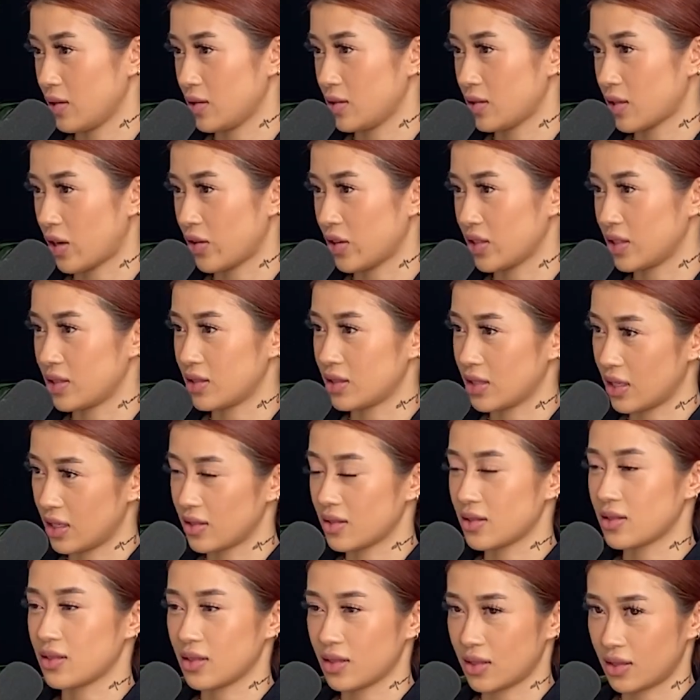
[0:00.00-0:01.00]
So it's
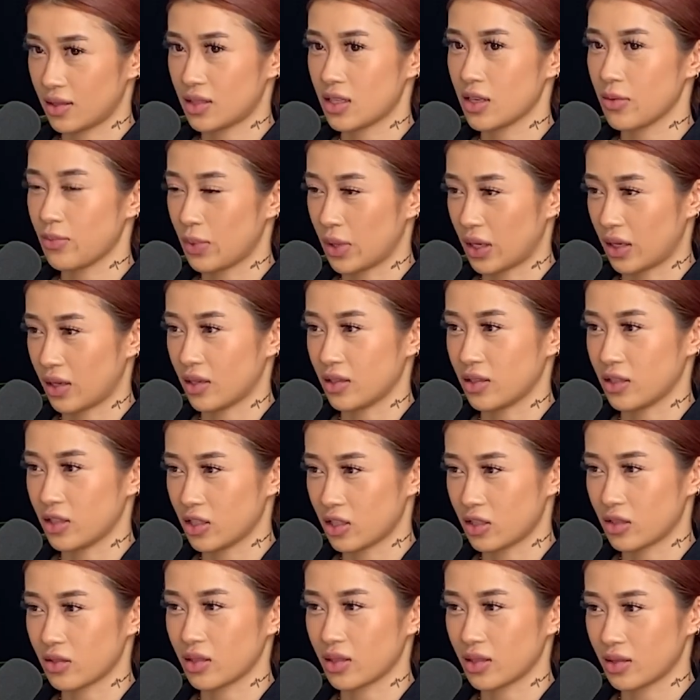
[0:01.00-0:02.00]
the tipping
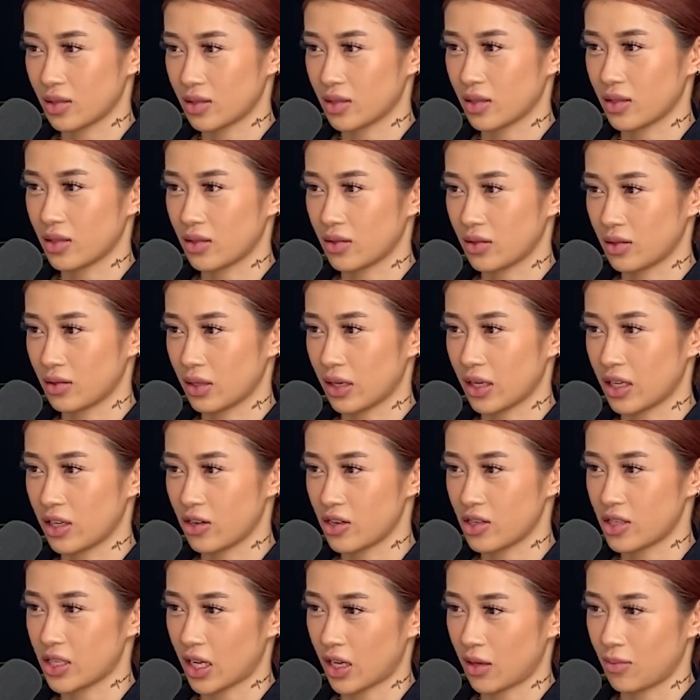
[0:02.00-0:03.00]
industry. So
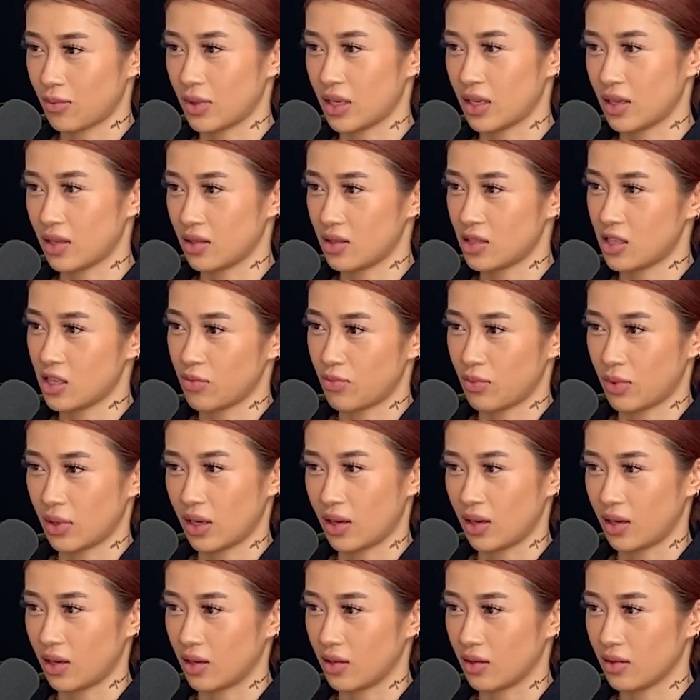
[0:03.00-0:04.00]
entertainment,
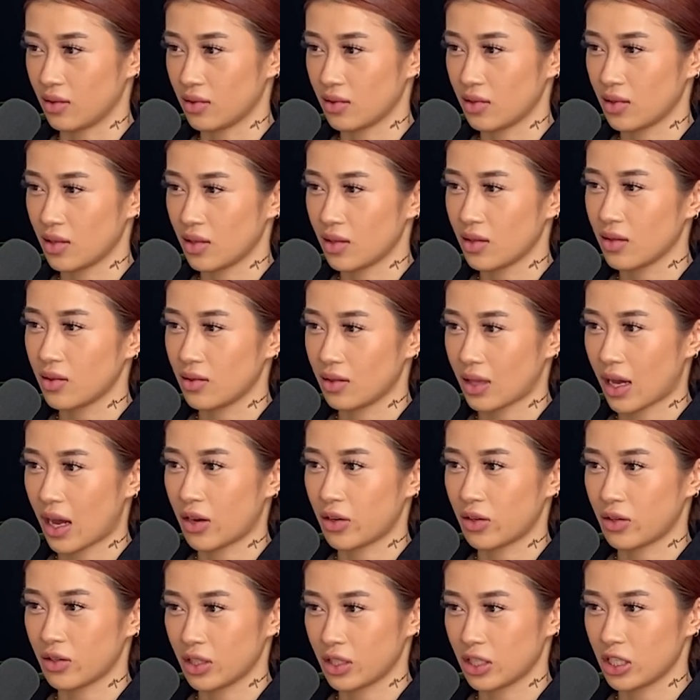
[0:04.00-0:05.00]
tipping,
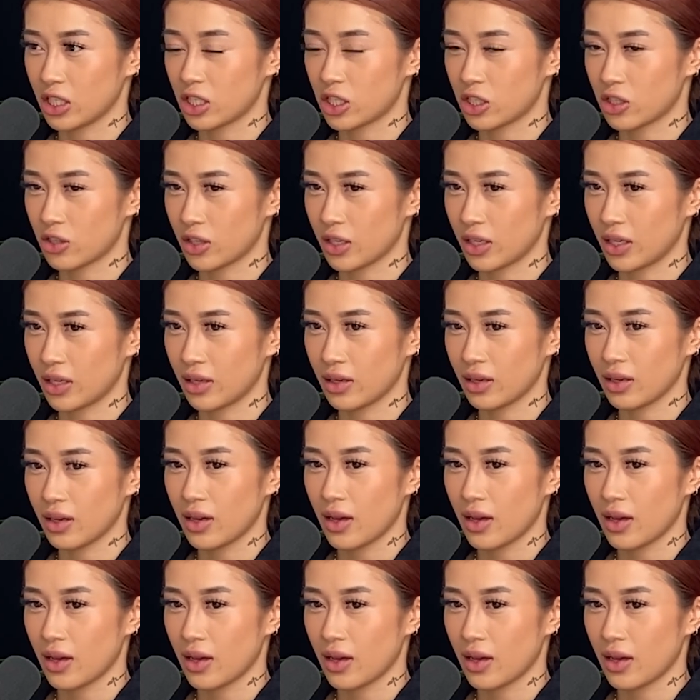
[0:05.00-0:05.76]
that whole industry.